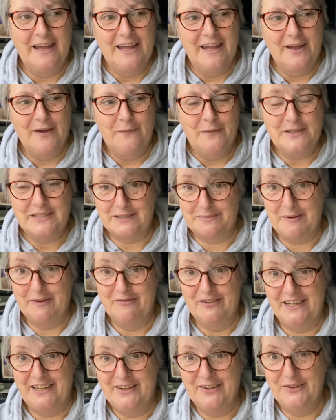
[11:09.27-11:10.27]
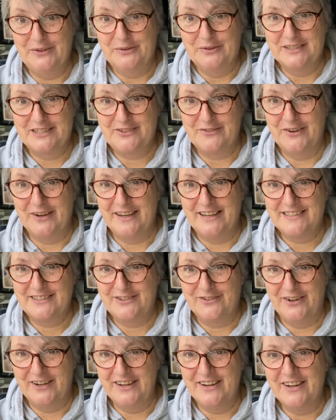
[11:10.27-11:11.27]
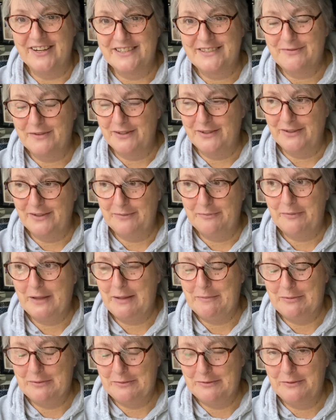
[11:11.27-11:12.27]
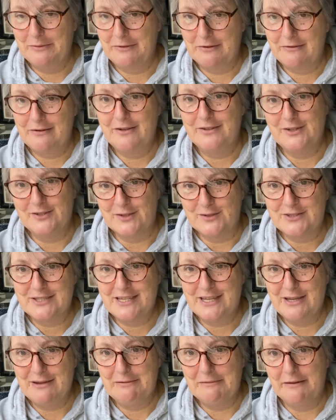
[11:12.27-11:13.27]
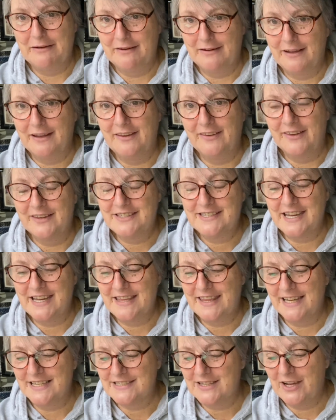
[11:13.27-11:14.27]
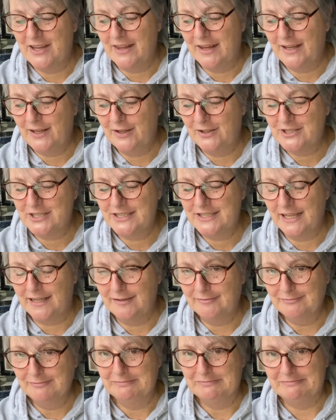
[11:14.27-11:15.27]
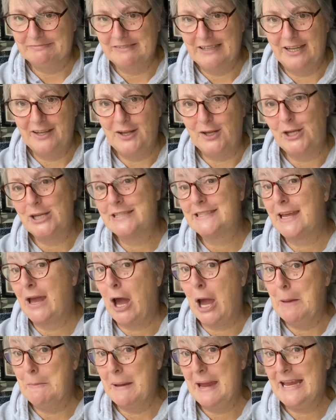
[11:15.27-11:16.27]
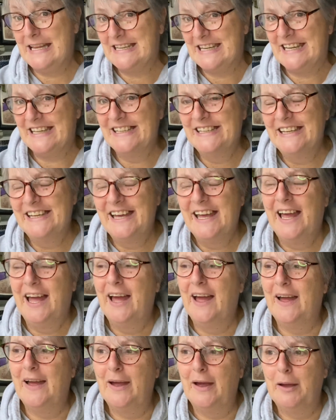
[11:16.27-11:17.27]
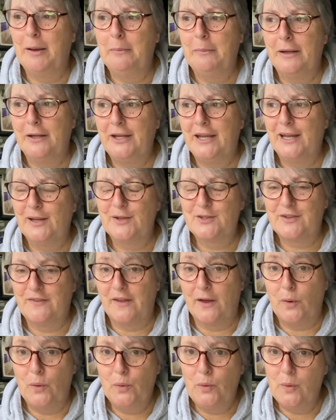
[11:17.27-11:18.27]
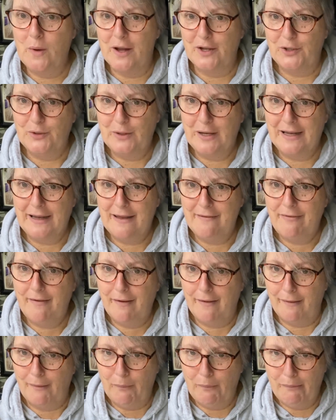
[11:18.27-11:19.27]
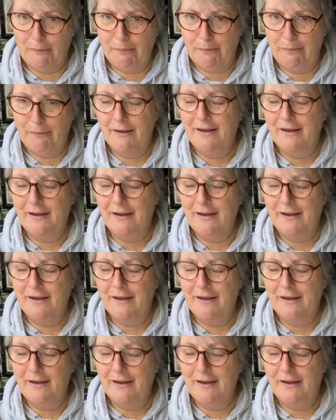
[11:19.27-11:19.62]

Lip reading: Which has been really cool. It's quite nice when people see you and say things like that. You just think, and then you can say, "I made it," and you get lots of that. "Oh, aren't you clever?" Oh.